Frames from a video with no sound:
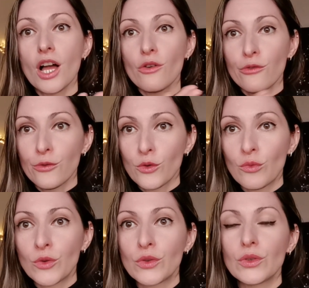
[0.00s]
full
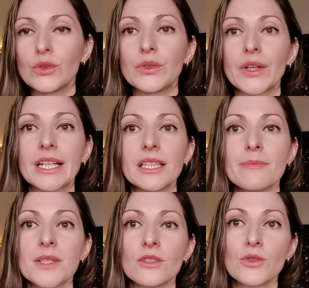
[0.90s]
moon lunar
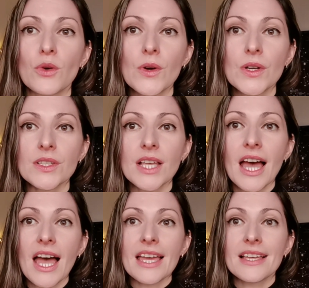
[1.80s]
eclipse in Taurus
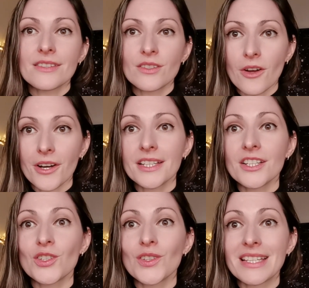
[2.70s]
is
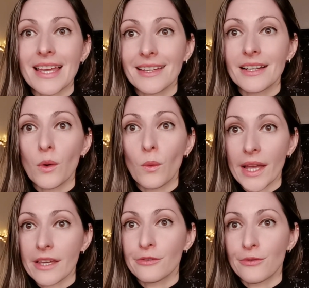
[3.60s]
starting to take
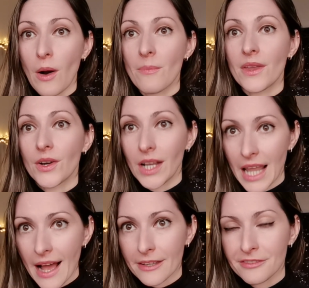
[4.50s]
away from their
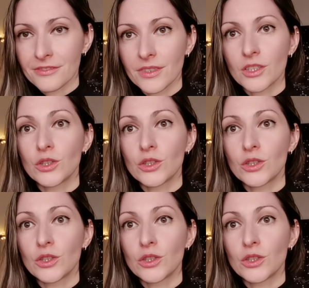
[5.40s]
life.